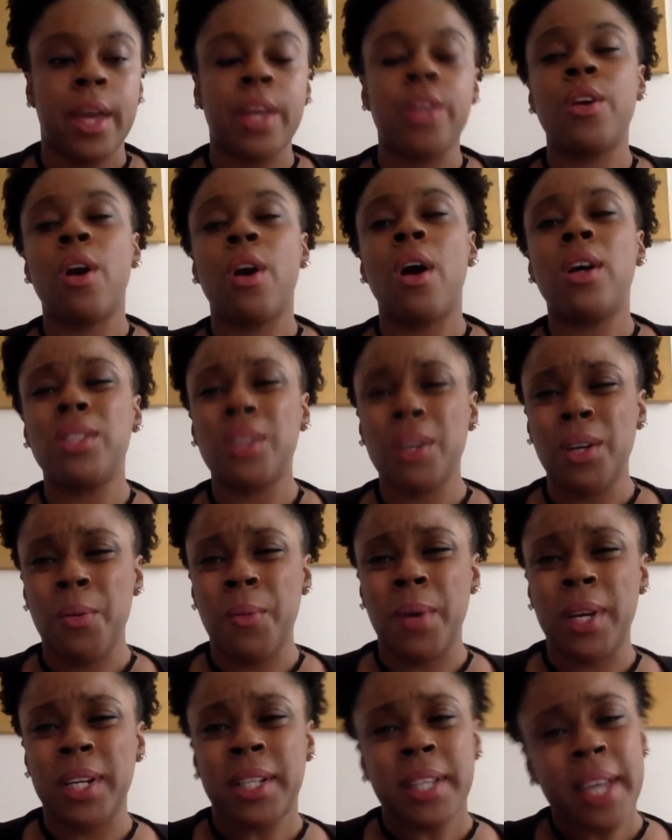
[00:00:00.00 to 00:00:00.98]
And you're also going
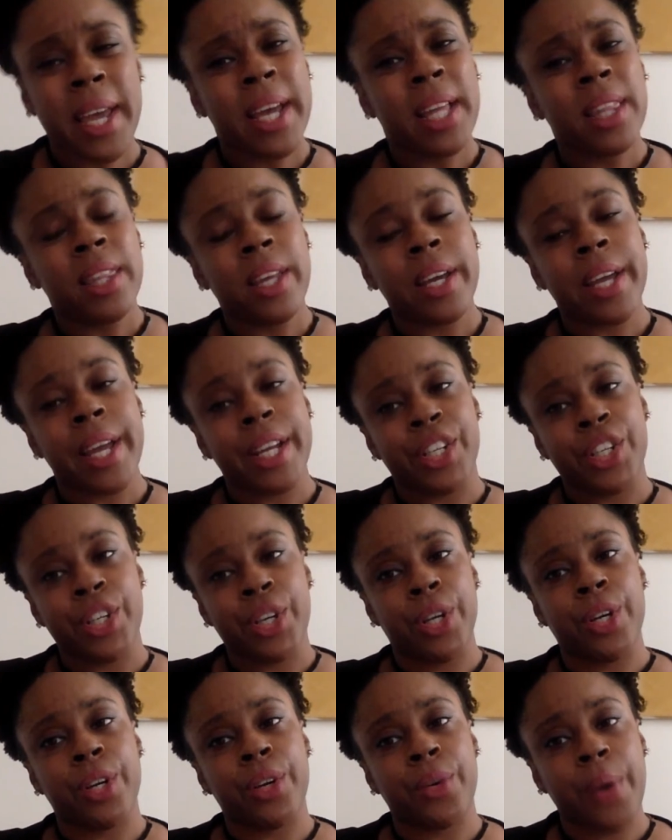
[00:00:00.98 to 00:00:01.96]
to want to take a look at
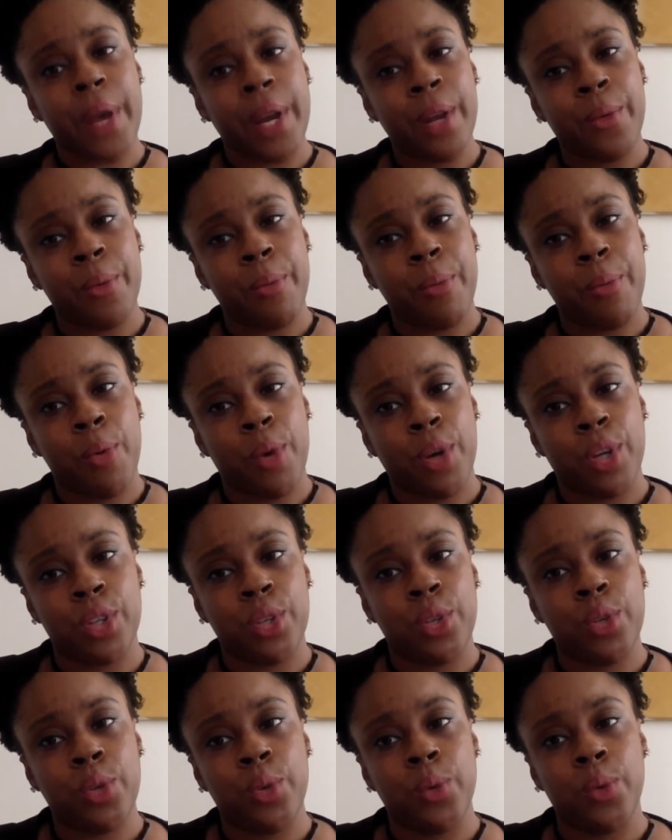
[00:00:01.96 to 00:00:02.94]
your credit report
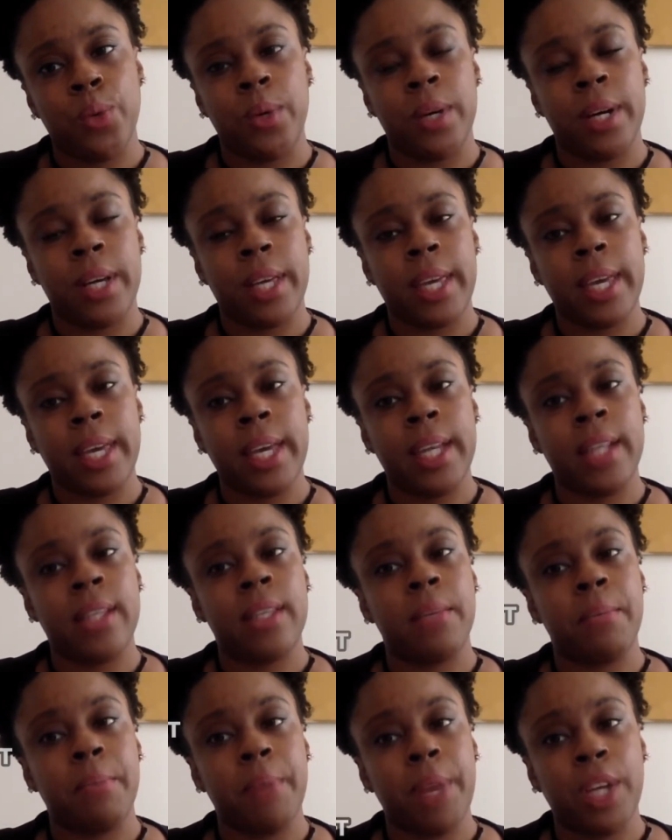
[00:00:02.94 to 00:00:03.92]
too, again,
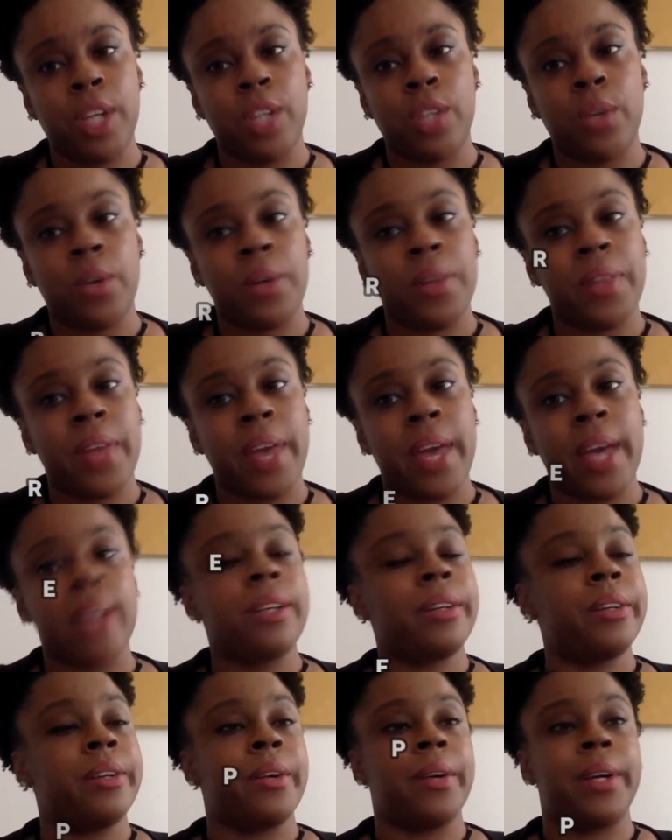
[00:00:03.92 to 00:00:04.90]
to make sure
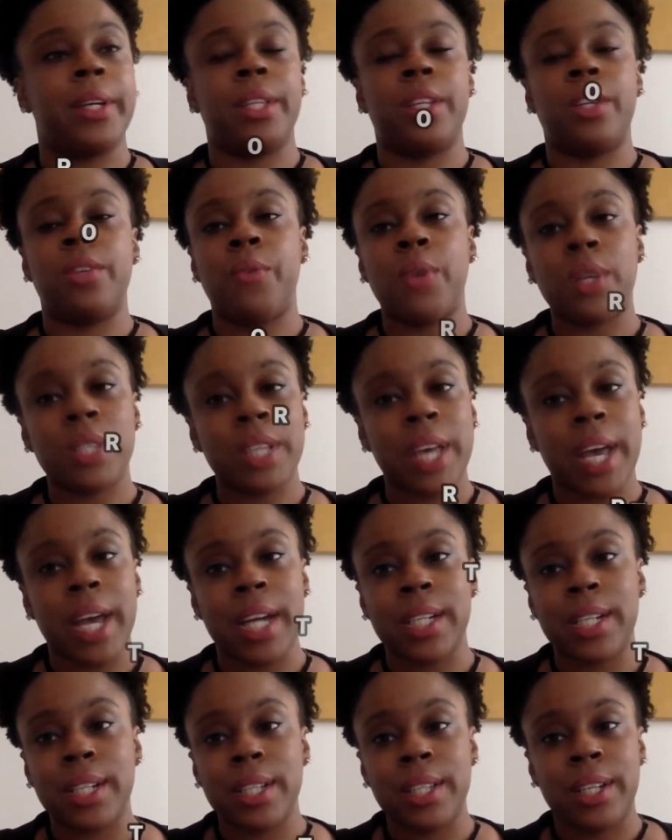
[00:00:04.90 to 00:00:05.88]
that during the divorce
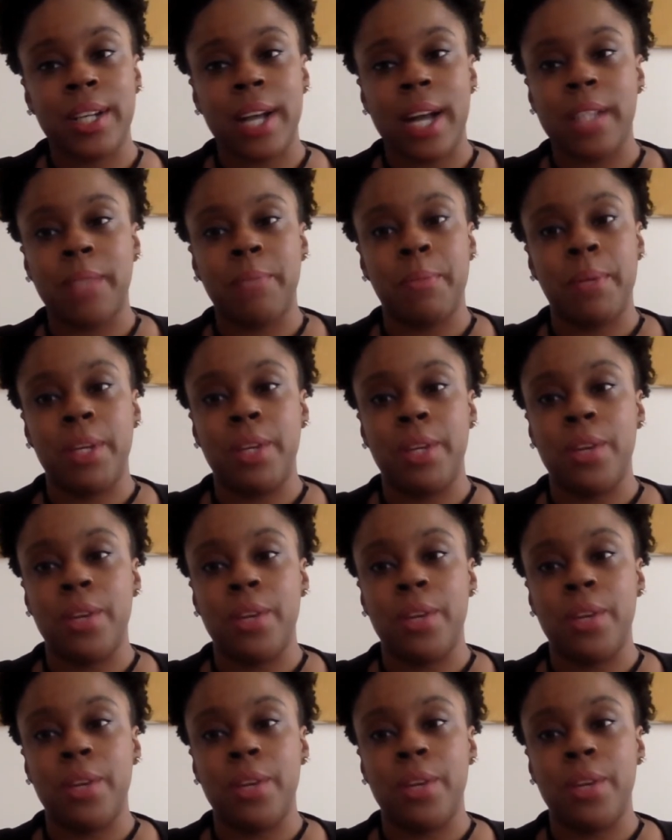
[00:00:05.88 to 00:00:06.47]
action there has been